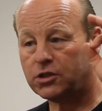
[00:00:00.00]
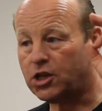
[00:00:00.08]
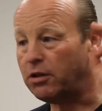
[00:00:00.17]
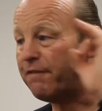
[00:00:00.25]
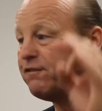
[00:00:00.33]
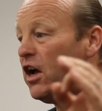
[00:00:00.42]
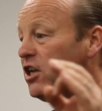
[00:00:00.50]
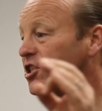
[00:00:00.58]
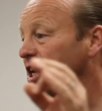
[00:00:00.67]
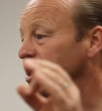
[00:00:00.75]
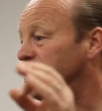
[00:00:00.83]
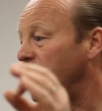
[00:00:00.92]
So the
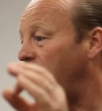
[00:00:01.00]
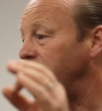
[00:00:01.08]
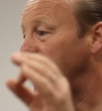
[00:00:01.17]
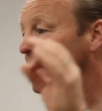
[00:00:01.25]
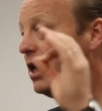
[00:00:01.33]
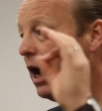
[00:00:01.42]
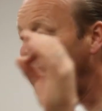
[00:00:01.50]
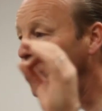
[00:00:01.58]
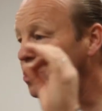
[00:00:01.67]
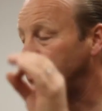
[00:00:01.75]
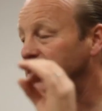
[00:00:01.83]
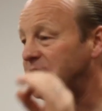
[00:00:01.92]
first insight I
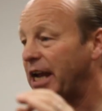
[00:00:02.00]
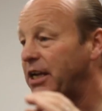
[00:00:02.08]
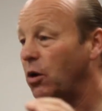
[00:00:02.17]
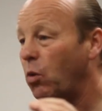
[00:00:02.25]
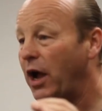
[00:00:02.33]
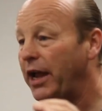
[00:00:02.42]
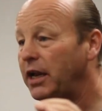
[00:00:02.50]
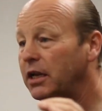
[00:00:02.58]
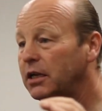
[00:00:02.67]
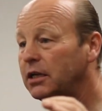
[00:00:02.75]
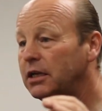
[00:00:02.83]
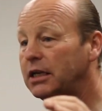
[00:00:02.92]
want you to take away
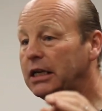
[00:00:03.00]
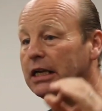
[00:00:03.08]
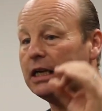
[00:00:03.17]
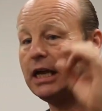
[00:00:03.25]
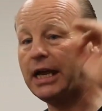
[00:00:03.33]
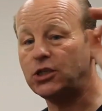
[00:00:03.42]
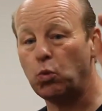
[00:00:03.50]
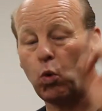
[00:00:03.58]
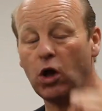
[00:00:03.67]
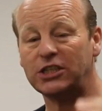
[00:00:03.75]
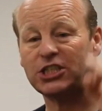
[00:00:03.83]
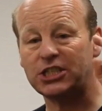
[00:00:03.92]
is
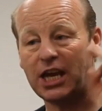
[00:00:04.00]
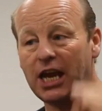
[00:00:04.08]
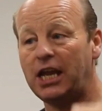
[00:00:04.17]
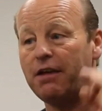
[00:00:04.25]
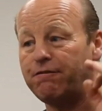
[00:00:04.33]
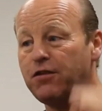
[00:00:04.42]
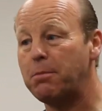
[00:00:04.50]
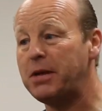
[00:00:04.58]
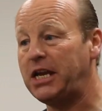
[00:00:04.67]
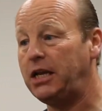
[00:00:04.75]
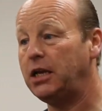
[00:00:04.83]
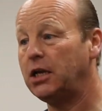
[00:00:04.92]
what's in it for
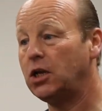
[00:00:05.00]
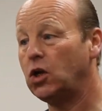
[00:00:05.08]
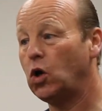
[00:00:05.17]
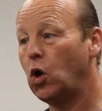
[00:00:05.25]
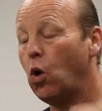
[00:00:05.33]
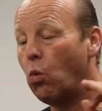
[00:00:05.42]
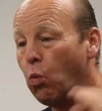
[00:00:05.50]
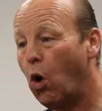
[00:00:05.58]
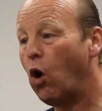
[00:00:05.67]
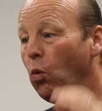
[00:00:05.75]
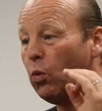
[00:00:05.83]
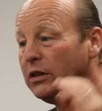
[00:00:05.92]
me?
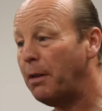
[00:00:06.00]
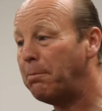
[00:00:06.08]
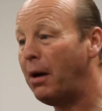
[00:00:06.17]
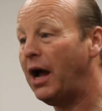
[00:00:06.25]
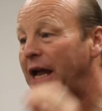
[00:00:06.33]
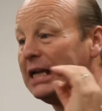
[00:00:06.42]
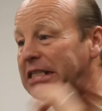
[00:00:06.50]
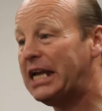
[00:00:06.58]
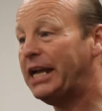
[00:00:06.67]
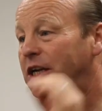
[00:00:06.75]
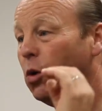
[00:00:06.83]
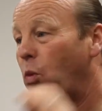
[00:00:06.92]
What will the buyer
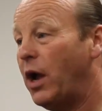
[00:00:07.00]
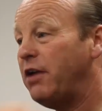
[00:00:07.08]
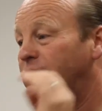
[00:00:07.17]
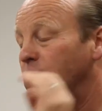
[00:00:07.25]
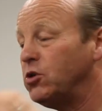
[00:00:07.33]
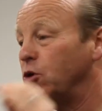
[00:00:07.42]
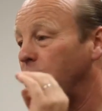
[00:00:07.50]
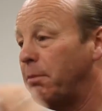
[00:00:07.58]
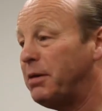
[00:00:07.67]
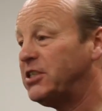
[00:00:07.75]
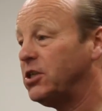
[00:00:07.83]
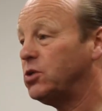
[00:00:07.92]
take away from
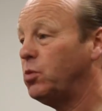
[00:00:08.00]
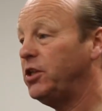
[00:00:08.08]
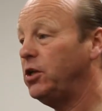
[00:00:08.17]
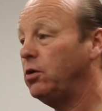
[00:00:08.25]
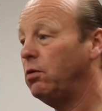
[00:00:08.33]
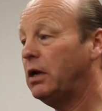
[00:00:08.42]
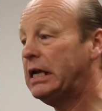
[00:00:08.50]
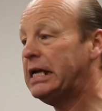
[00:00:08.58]
doing business with you?